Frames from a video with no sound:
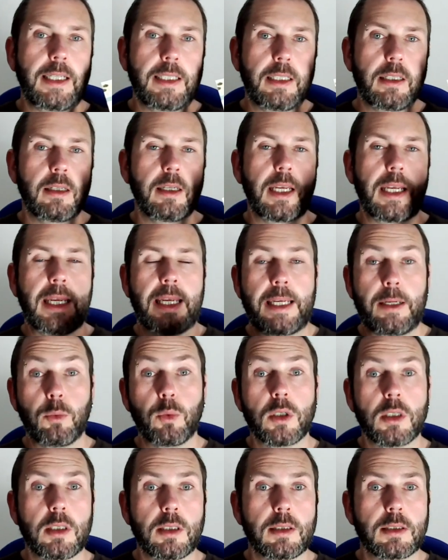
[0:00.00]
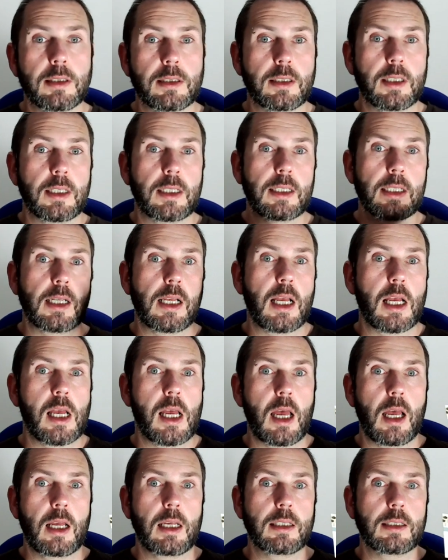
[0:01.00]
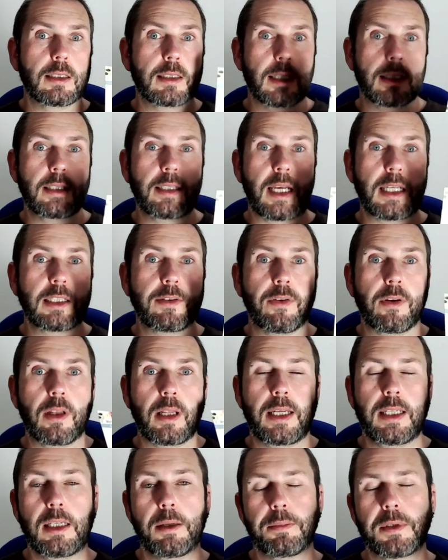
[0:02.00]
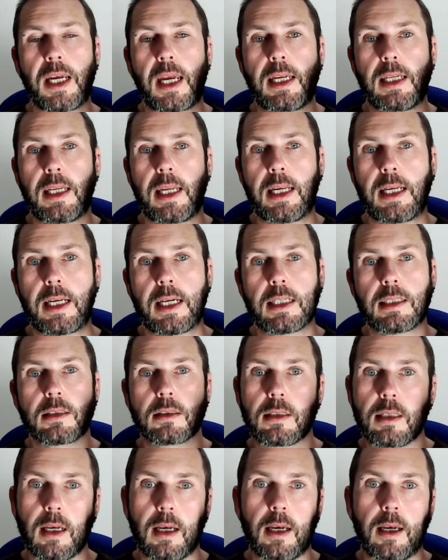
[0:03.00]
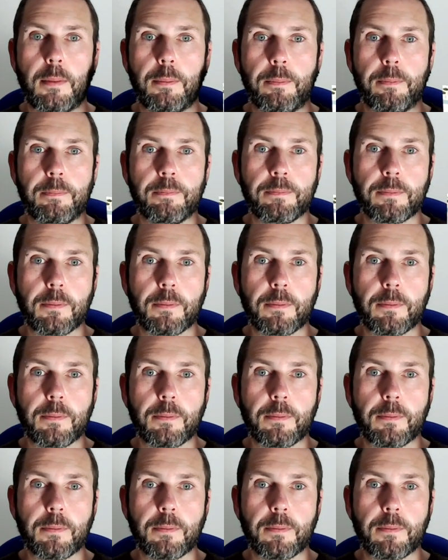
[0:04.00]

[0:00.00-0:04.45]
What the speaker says: He was successful in obtaining some